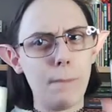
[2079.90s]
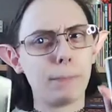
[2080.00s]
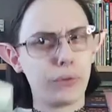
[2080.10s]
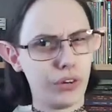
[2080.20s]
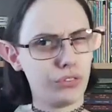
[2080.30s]

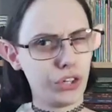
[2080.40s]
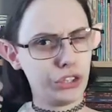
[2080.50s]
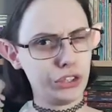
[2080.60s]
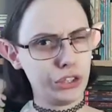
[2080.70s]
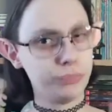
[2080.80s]
Pretty fucking
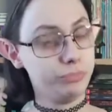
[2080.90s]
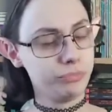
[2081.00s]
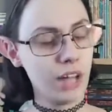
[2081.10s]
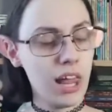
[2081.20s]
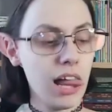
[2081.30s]
sure.
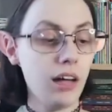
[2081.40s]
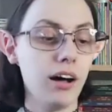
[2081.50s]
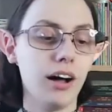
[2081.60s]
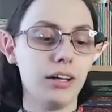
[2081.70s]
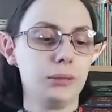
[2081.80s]

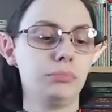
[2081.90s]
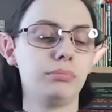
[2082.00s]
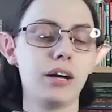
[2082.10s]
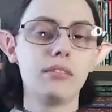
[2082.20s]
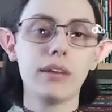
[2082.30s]

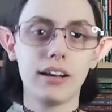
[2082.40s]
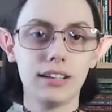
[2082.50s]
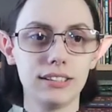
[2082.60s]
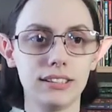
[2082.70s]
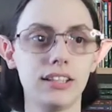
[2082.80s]
But
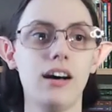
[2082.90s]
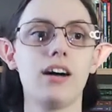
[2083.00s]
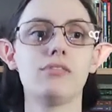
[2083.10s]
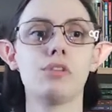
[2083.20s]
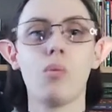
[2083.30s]
because
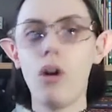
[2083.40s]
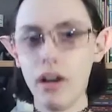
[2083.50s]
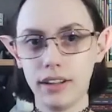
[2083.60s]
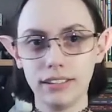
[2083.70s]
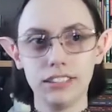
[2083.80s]
of the
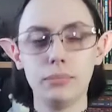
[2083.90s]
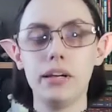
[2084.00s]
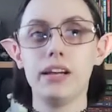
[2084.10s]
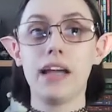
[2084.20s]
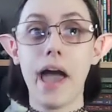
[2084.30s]
wands
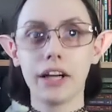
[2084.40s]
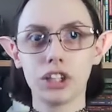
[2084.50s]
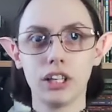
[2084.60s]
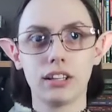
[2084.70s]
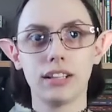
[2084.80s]
being action
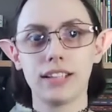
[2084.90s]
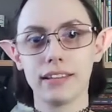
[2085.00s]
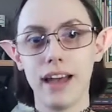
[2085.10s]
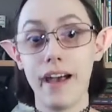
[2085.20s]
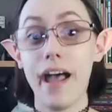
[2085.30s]
and things like
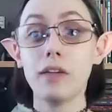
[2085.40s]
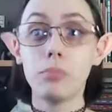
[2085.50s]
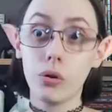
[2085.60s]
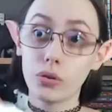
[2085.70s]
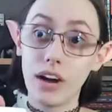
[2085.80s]
that, and
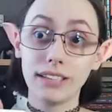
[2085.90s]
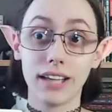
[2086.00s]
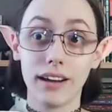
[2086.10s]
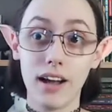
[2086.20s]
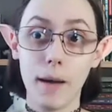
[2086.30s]
both right
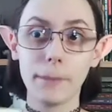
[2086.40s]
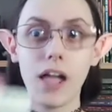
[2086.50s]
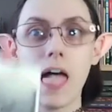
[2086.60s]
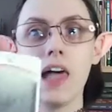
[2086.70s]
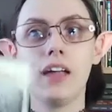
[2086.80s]
side up,
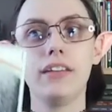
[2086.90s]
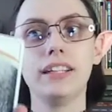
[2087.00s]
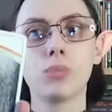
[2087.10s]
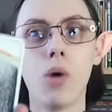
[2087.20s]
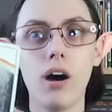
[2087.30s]
these
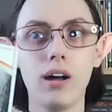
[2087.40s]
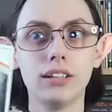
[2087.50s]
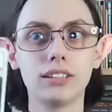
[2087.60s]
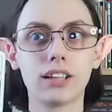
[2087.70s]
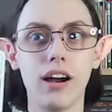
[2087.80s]

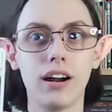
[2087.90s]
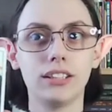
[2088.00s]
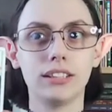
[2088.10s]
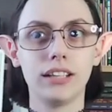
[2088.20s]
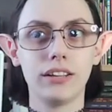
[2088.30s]
wand cards
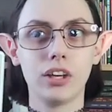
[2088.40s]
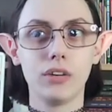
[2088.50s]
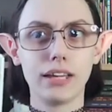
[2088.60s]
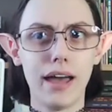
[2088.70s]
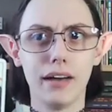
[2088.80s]
are telling you,
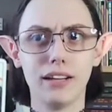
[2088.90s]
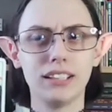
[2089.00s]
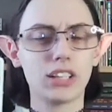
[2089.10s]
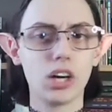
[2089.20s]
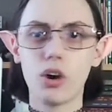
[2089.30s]
like, yeah, it's
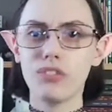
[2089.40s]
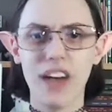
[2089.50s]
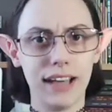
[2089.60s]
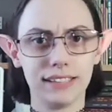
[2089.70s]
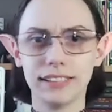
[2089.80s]
gonna go
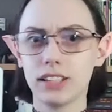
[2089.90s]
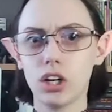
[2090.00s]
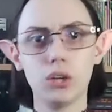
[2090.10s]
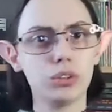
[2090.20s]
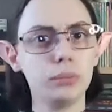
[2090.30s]
fast. It's gonna
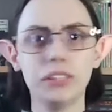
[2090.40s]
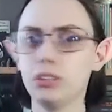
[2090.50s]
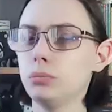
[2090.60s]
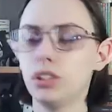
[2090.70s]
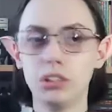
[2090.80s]
go zoom,
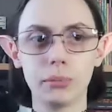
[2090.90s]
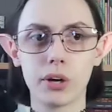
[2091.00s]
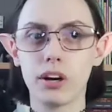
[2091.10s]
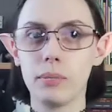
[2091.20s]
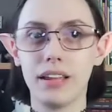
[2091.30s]
zoom, zoom. You're
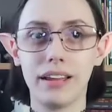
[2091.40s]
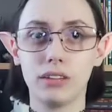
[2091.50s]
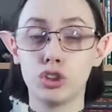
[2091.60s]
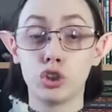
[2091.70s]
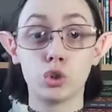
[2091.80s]
gonna be, like,
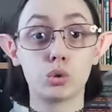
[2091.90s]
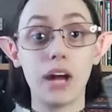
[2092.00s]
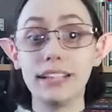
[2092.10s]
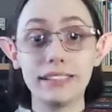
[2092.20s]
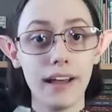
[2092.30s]

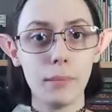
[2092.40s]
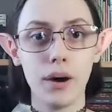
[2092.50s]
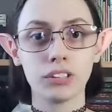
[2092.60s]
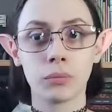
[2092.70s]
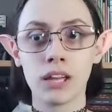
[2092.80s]
stressed out,
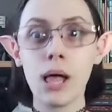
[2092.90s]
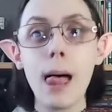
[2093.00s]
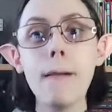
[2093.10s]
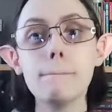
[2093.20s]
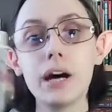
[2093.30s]
possibly.
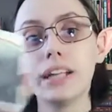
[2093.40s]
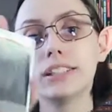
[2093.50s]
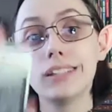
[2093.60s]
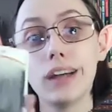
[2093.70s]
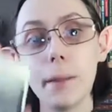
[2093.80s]
But it's
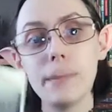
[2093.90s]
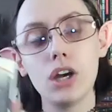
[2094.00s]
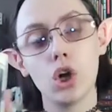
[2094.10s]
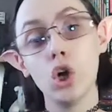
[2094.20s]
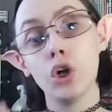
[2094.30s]
gonna be a
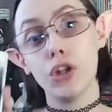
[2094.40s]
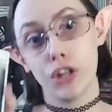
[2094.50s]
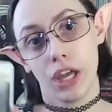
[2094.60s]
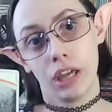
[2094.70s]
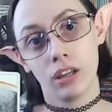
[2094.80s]
good
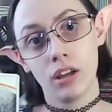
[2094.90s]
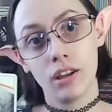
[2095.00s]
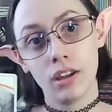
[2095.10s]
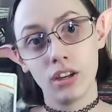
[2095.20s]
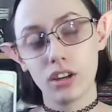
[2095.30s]
thing.
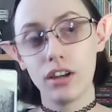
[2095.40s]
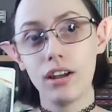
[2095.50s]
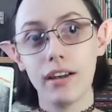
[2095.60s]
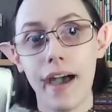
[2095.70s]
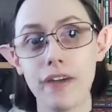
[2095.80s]
You're gonna
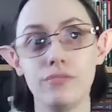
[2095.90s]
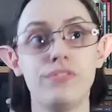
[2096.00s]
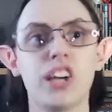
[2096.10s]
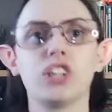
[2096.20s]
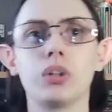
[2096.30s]
have
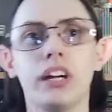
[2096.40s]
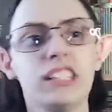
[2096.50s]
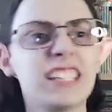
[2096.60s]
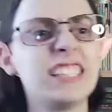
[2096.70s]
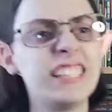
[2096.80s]
victory,
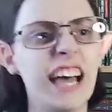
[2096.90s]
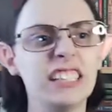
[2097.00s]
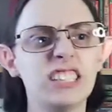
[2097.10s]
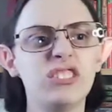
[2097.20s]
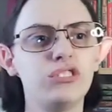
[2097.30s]

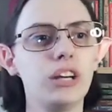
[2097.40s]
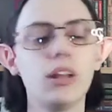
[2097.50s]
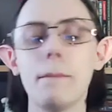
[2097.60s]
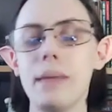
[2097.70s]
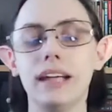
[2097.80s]
success, feel
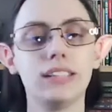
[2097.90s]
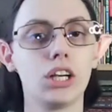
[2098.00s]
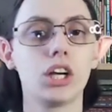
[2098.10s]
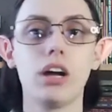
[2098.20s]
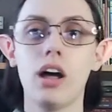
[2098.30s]
amazing.
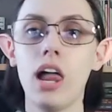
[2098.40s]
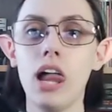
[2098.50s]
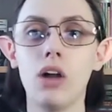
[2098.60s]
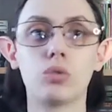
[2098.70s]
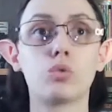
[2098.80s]
You're gonna
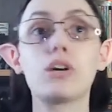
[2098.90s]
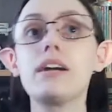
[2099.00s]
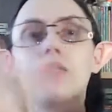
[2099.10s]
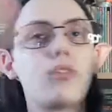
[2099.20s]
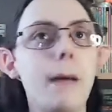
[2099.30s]

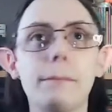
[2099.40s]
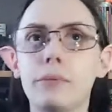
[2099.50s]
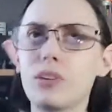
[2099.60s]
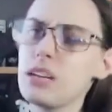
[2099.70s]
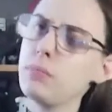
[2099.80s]

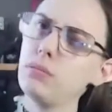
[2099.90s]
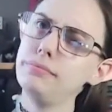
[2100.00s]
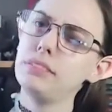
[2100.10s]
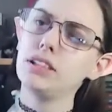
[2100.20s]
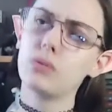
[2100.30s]
reap?
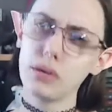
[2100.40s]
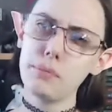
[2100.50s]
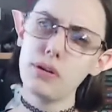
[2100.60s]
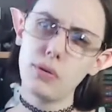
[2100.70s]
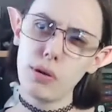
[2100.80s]
Is it reap
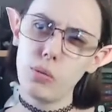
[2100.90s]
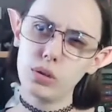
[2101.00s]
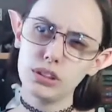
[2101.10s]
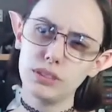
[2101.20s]
your rewards?